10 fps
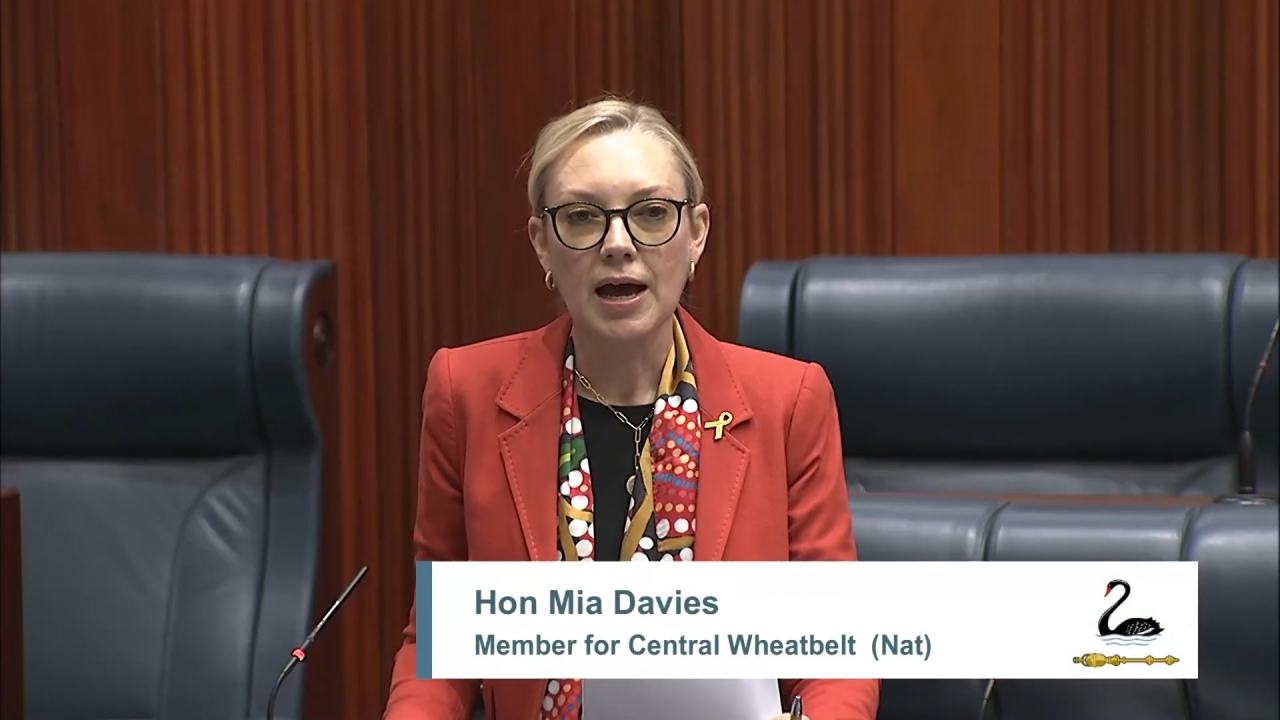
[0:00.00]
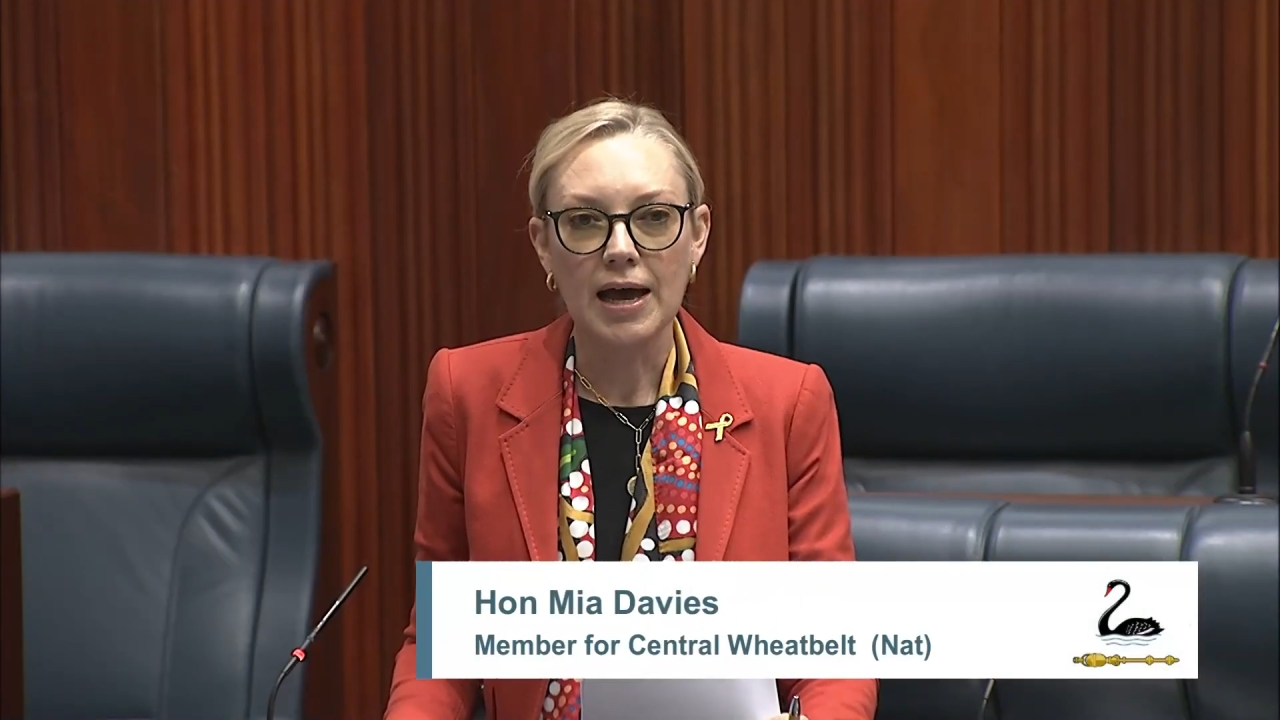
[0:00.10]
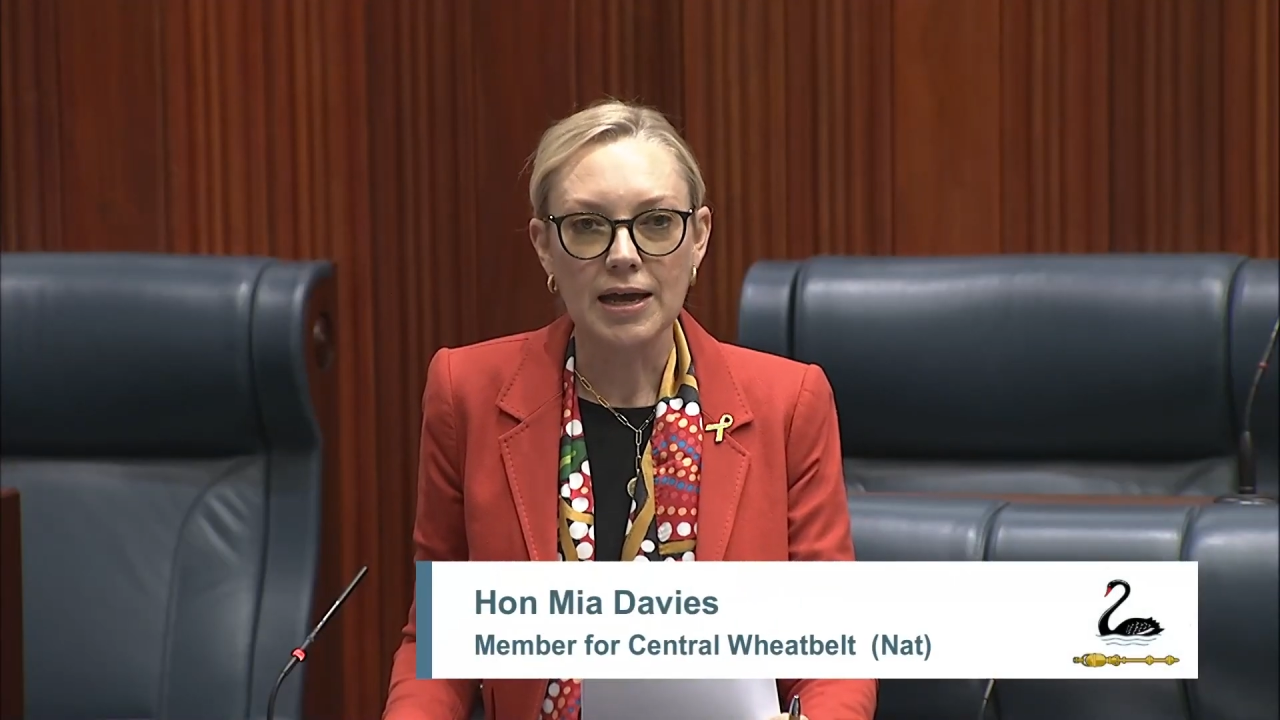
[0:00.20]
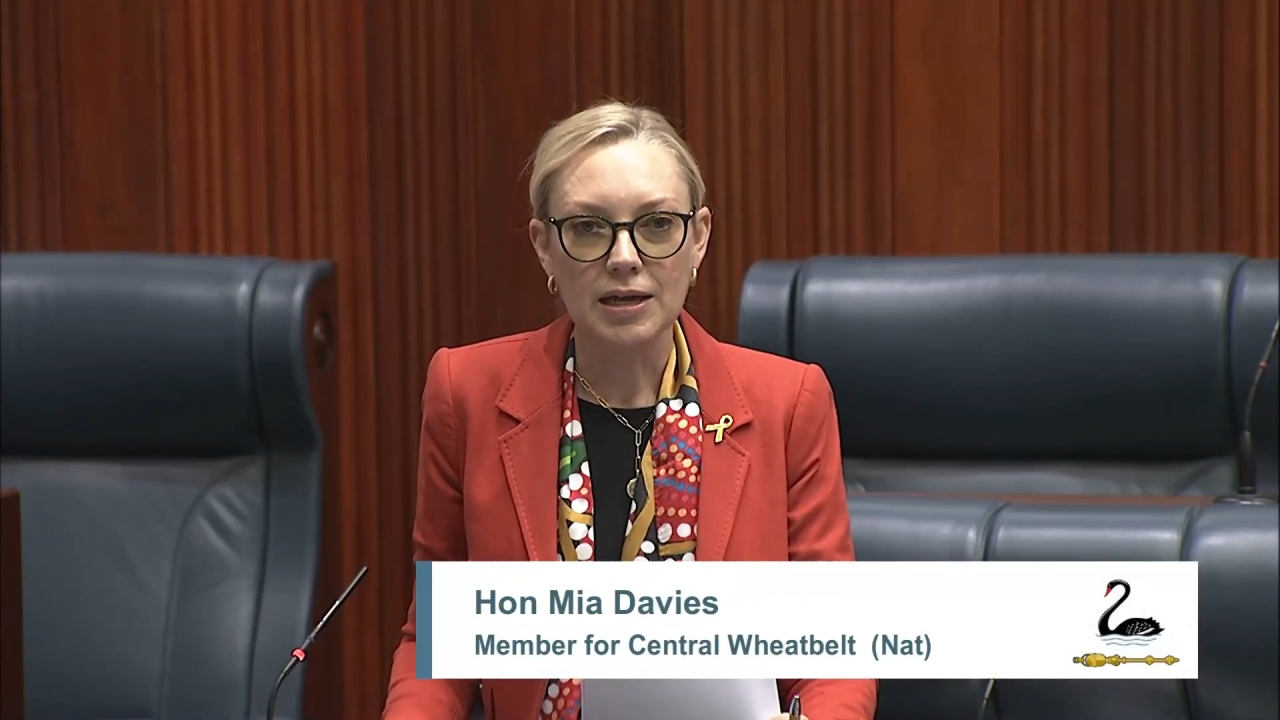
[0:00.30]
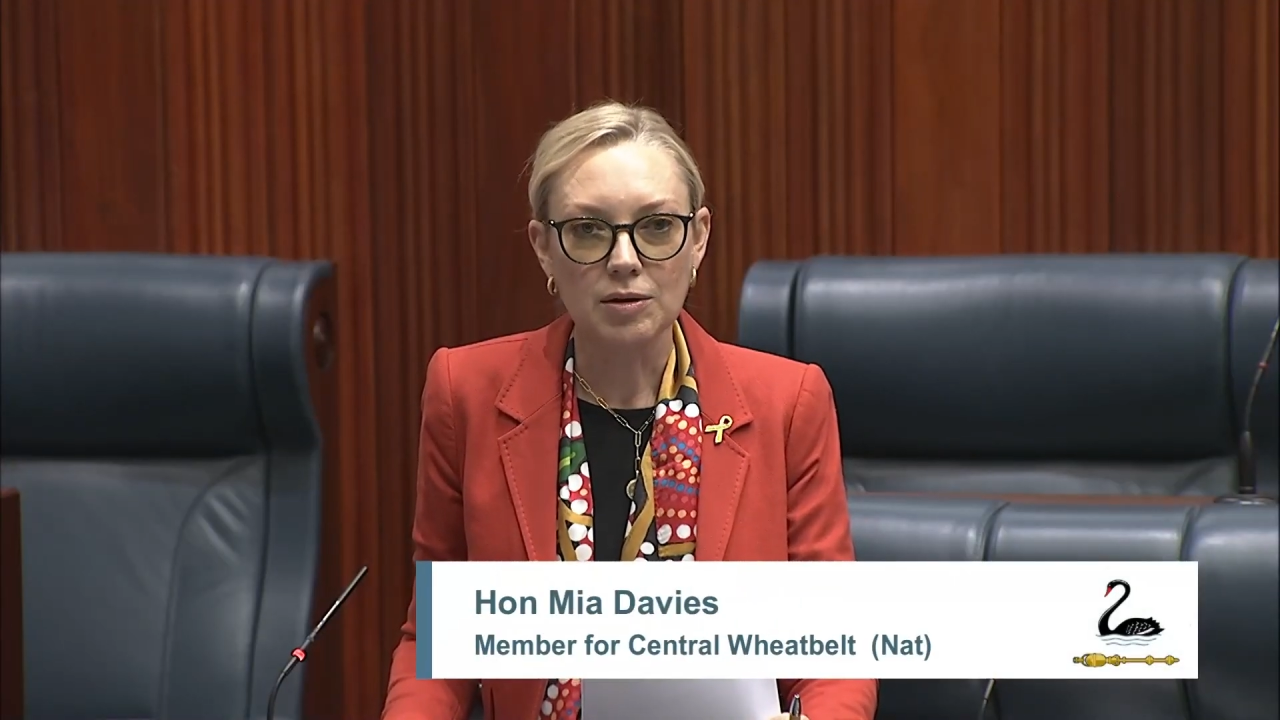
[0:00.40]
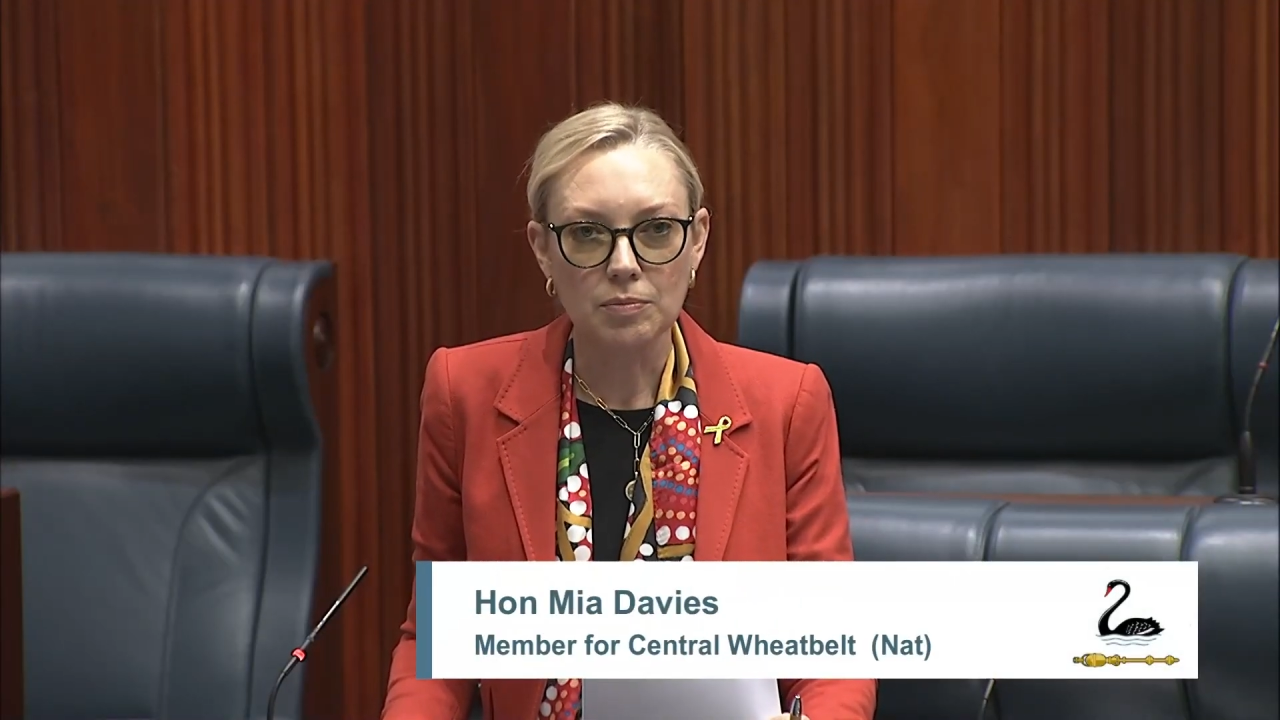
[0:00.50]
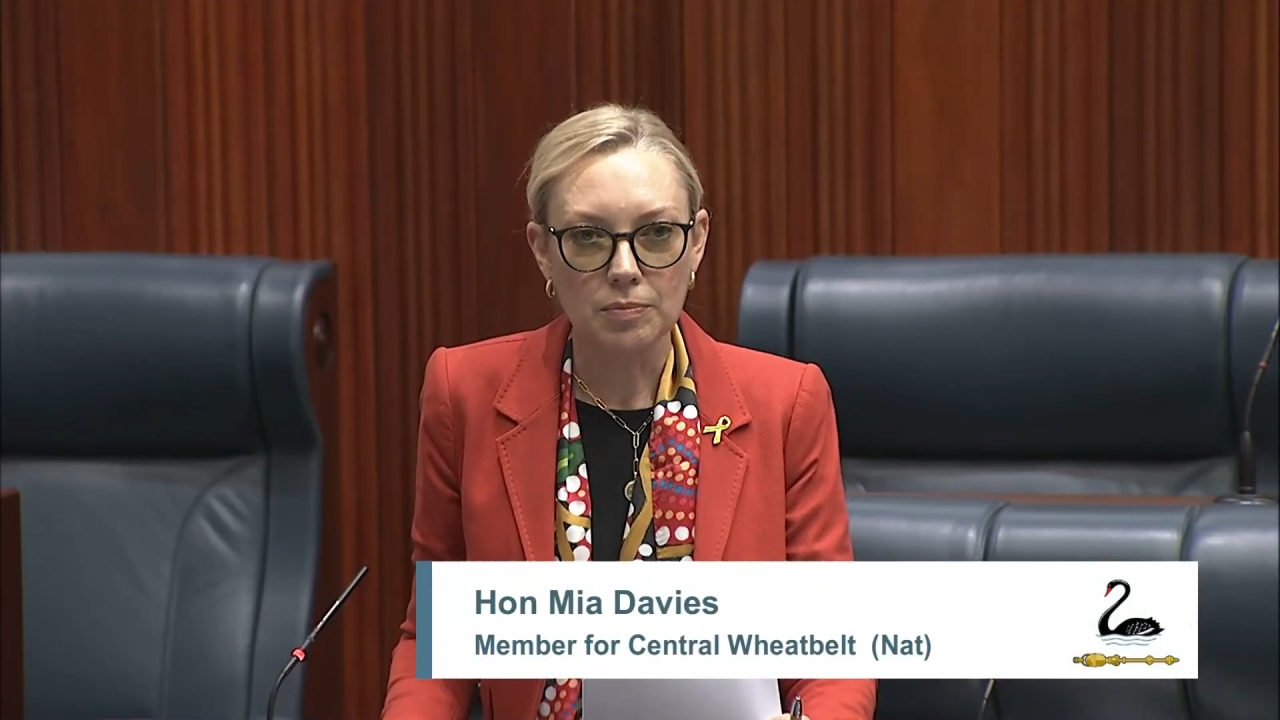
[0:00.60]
a